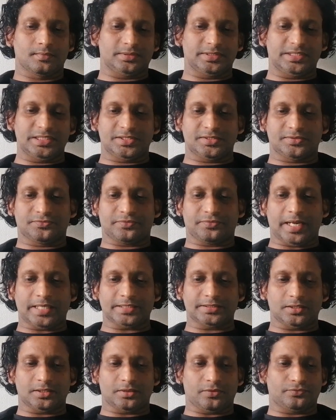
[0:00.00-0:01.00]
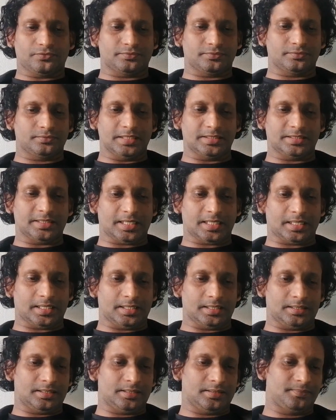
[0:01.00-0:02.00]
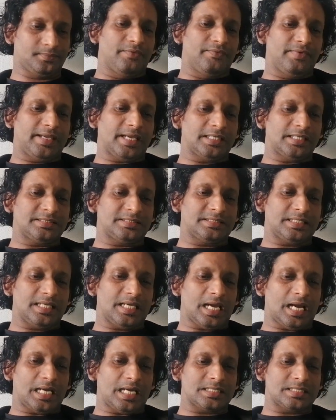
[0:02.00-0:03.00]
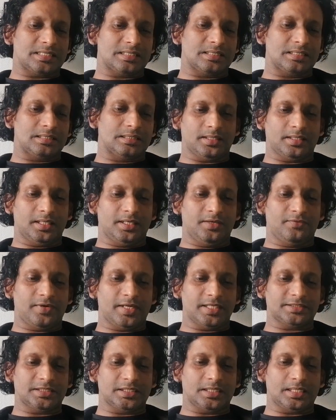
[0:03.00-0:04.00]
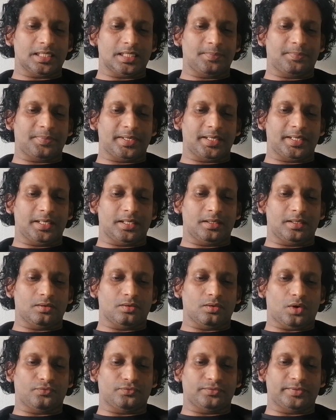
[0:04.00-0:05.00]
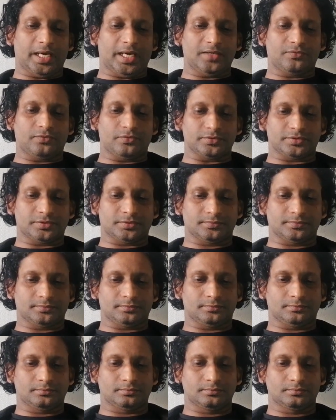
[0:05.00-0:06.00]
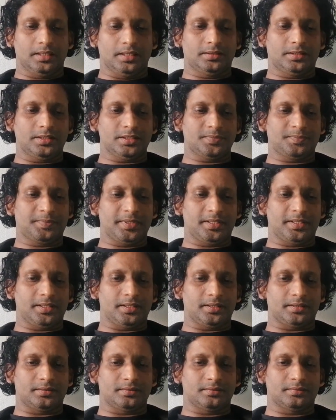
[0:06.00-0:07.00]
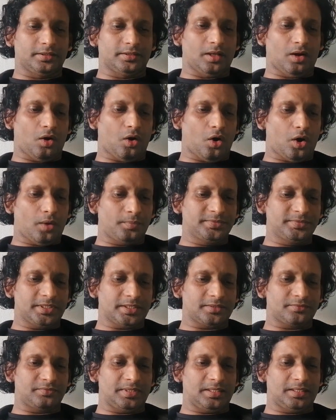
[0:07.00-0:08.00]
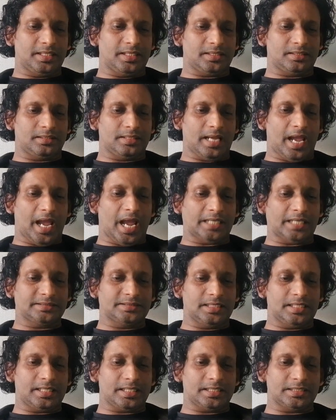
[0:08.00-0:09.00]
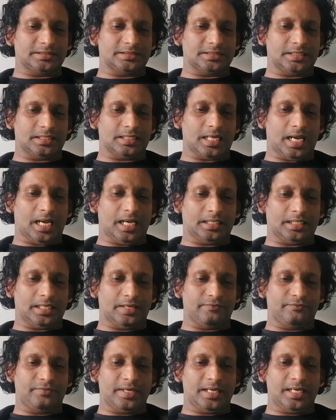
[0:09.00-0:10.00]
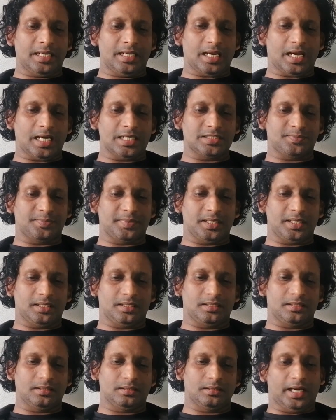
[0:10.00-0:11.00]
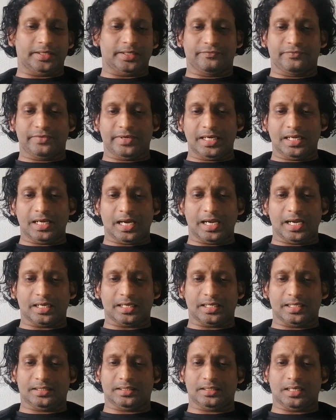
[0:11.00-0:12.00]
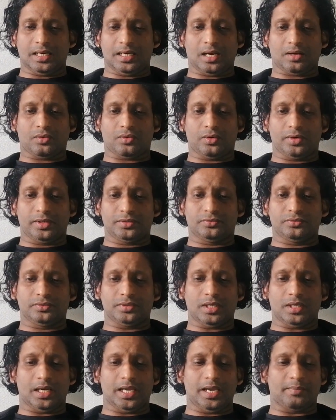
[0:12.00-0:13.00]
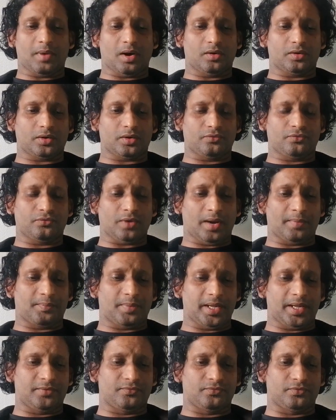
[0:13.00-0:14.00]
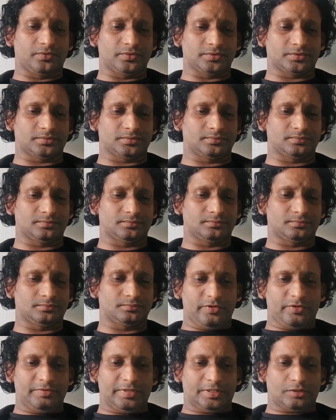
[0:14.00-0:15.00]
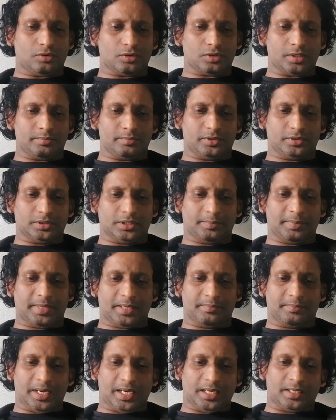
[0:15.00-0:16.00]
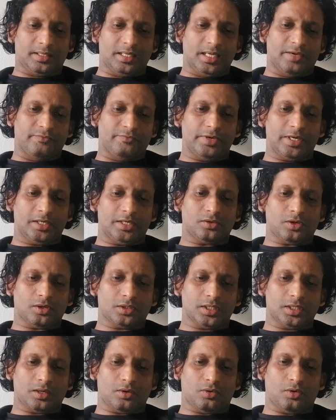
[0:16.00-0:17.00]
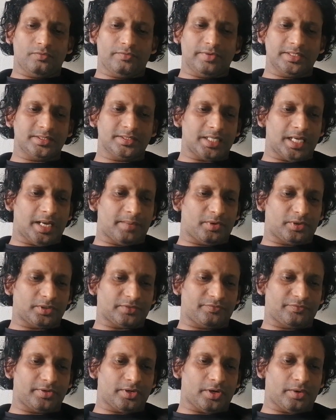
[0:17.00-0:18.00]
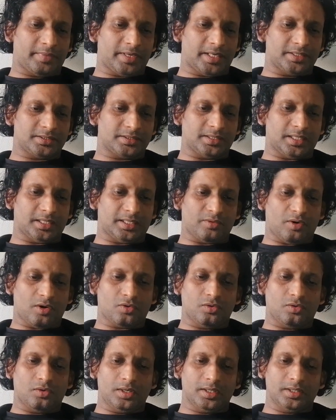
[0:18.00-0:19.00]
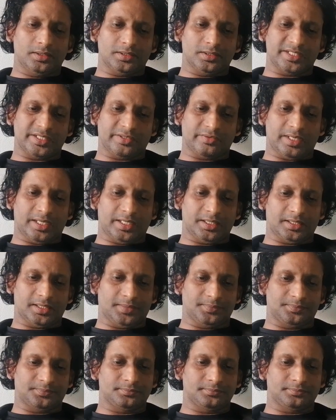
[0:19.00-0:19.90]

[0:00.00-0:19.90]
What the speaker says: This fraction of a second we can say as the inflationary period of that force. In this period, the object will get acceleration at a very high speed at a very high rate according to the amount of applied force. When we talk about the Big Bang, we are talking always about the phenomena that occurred in the singularity.